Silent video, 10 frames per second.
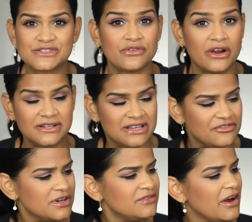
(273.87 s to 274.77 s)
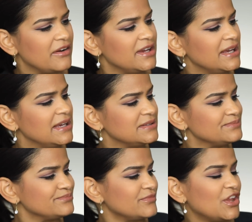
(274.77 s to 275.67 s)
So very different,
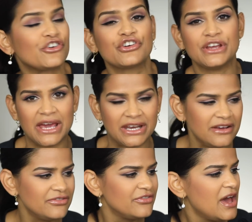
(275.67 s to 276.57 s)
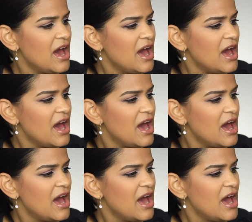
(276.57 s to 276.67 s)
very creative.